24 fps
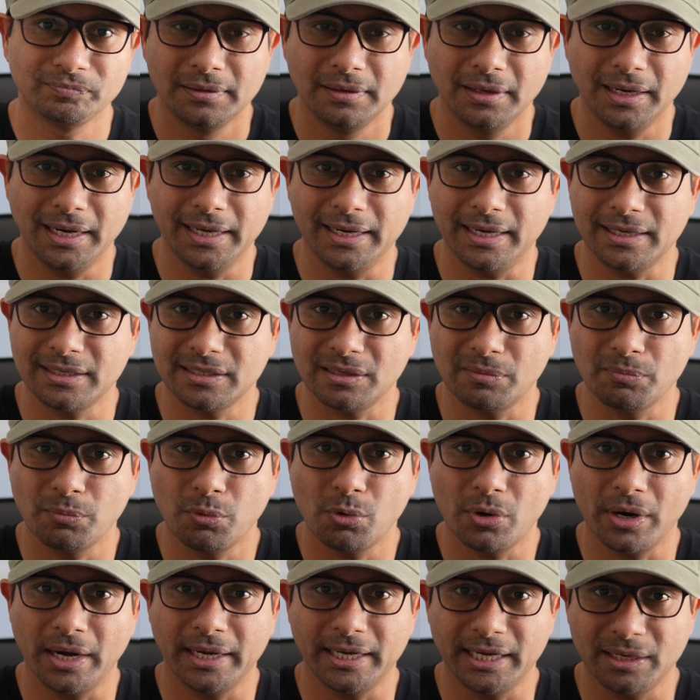And at some
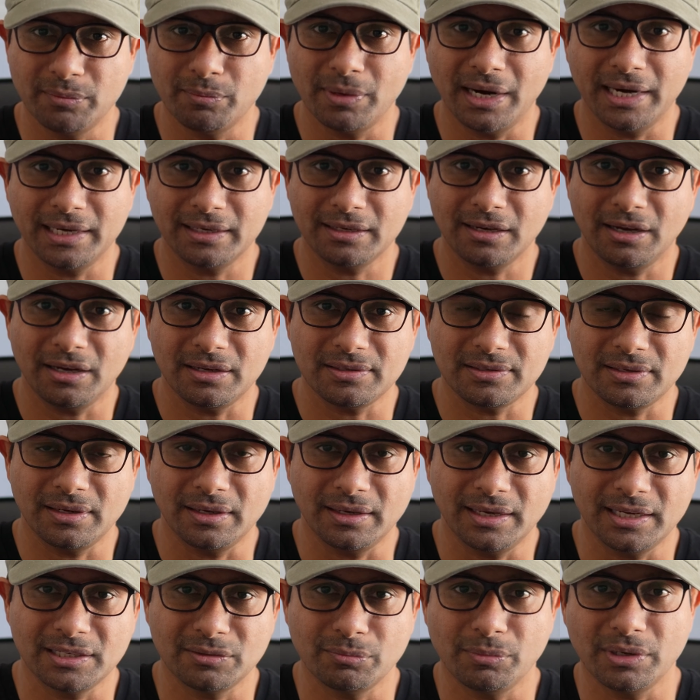point, it might
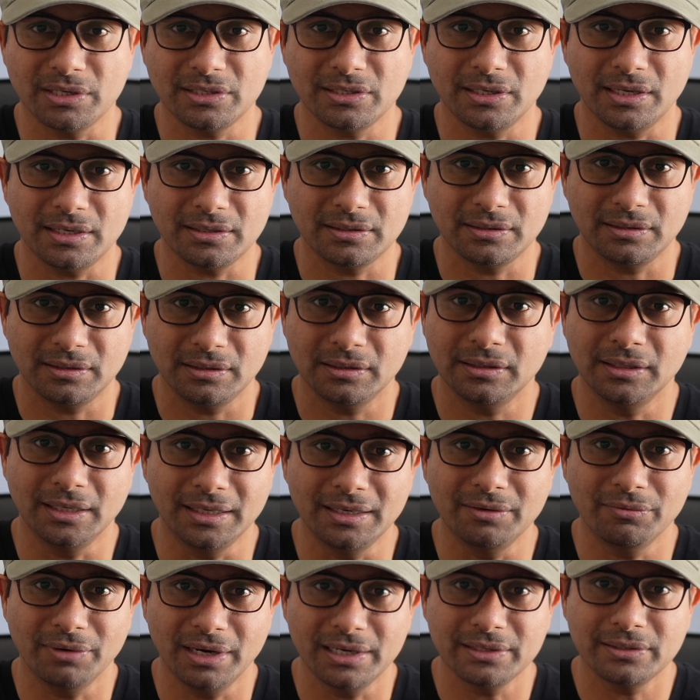costing as much as the
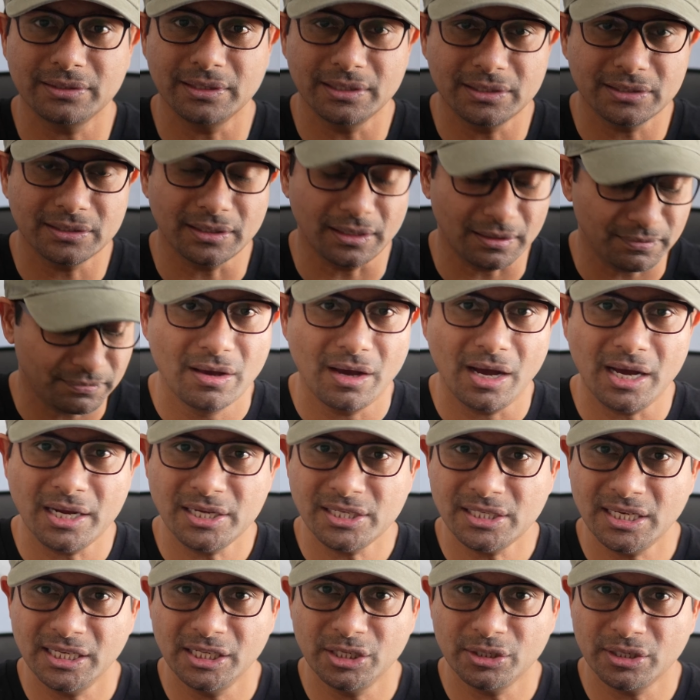device itself.
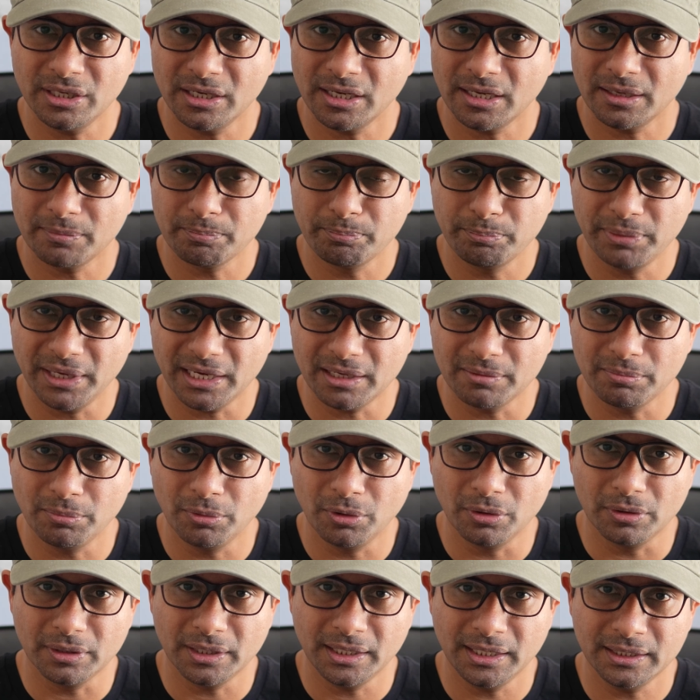Honestly, you can pick
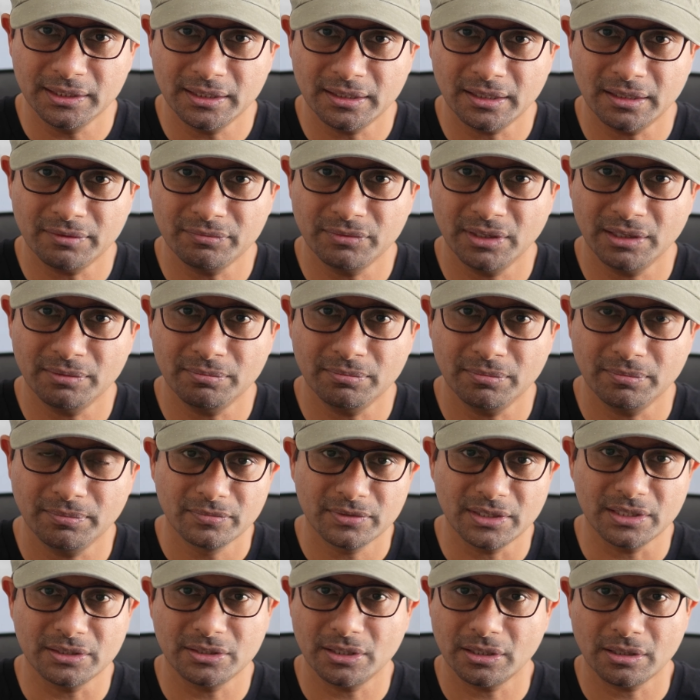either of them,
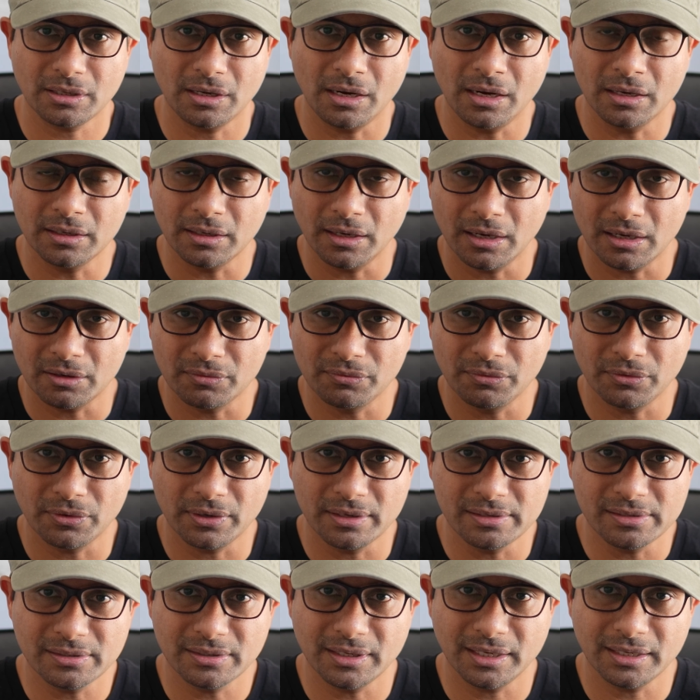Sensorcon or
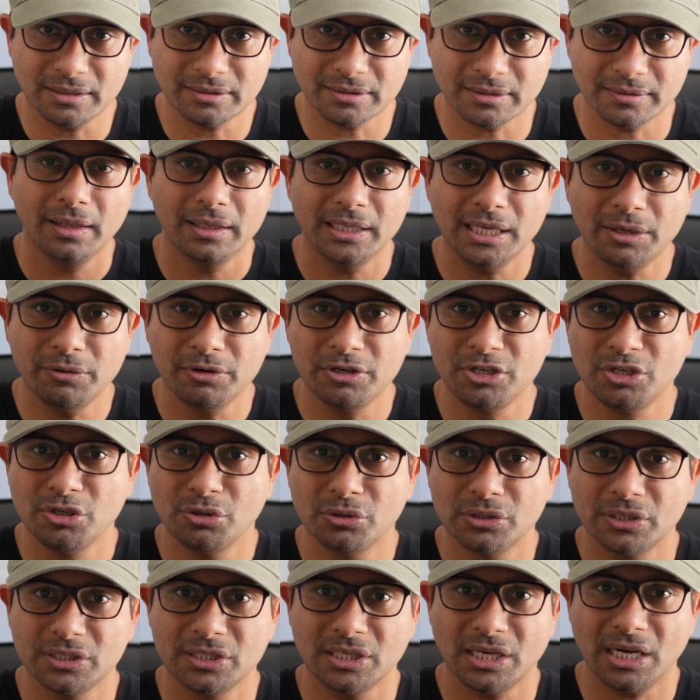Forensics. They would
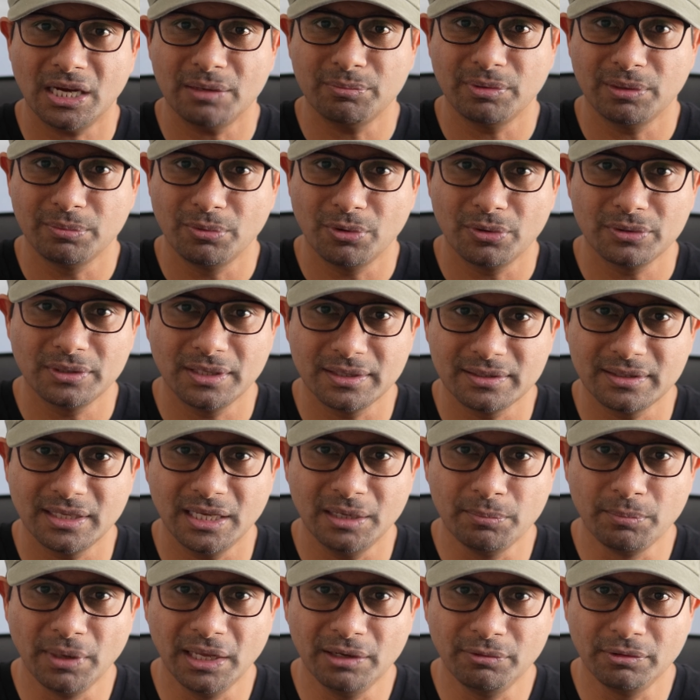do the job about the
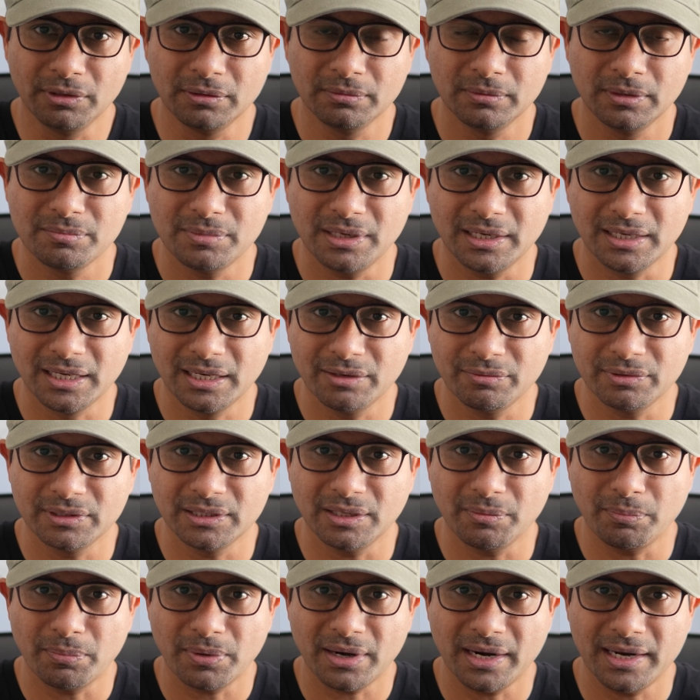same level, but given
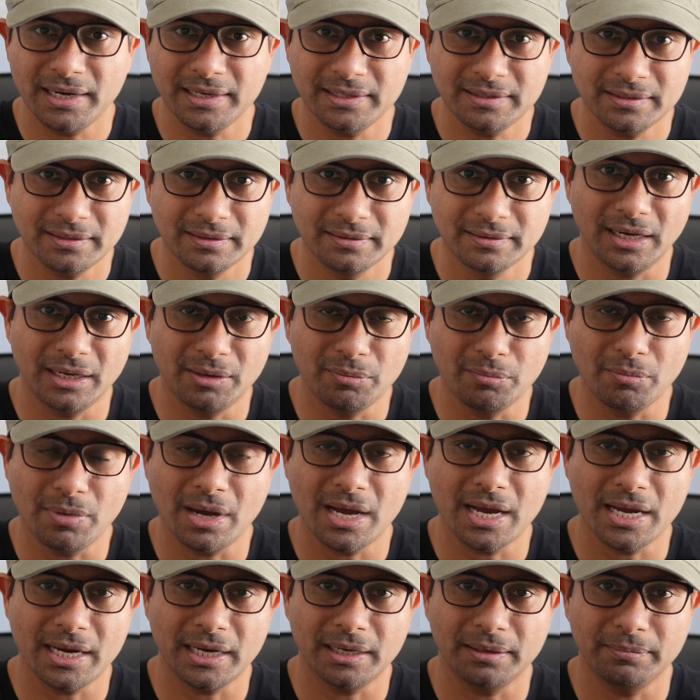the price,
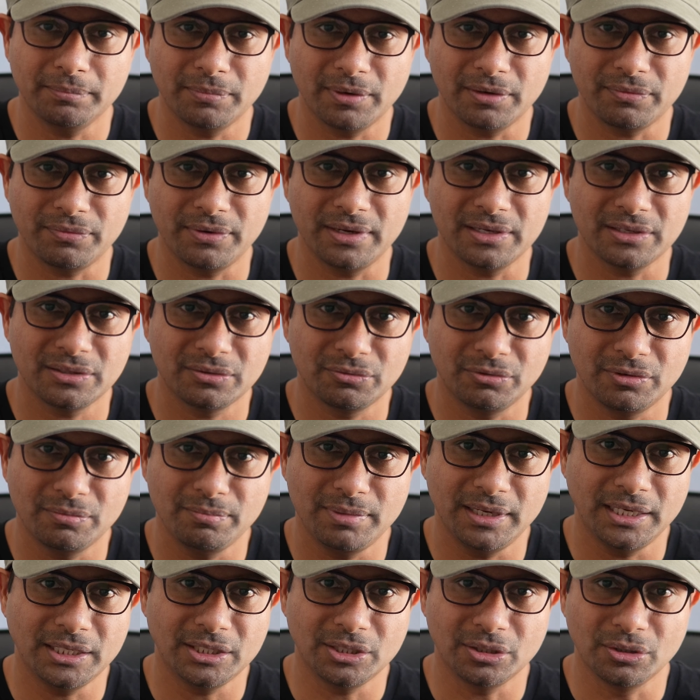my preference would
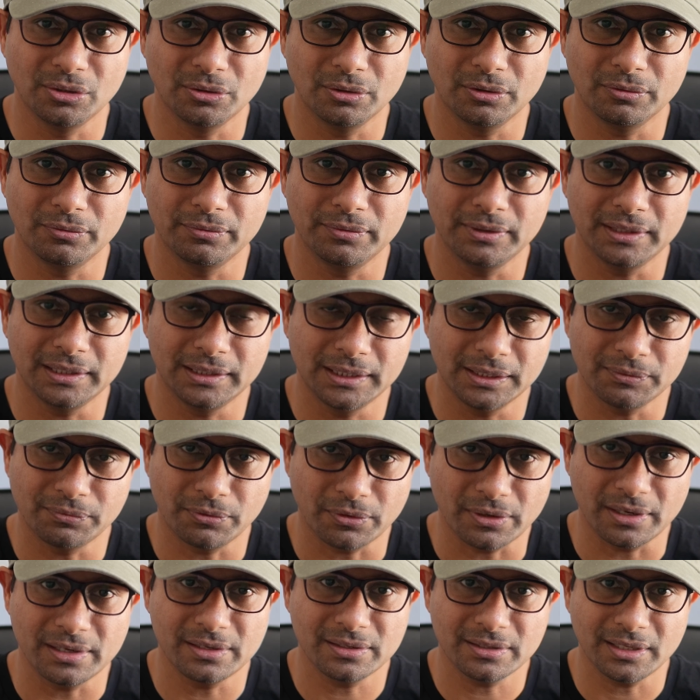be to go with the
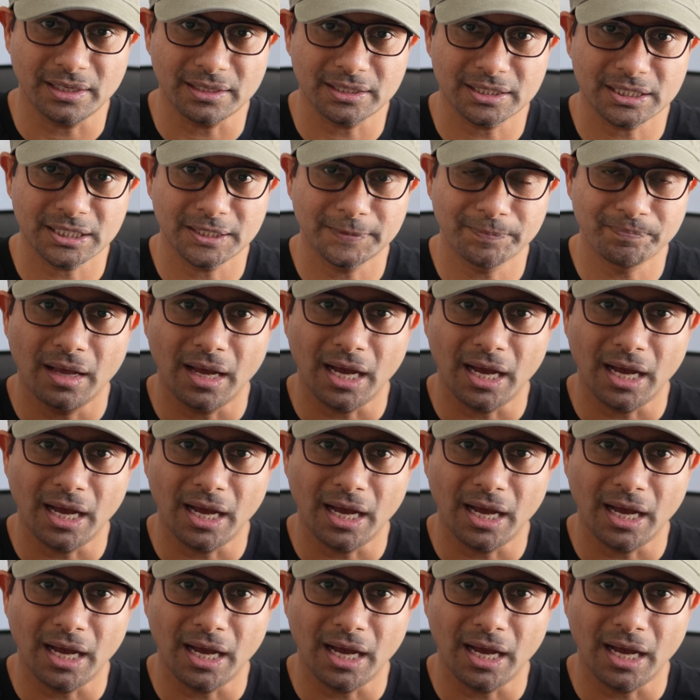Forensics.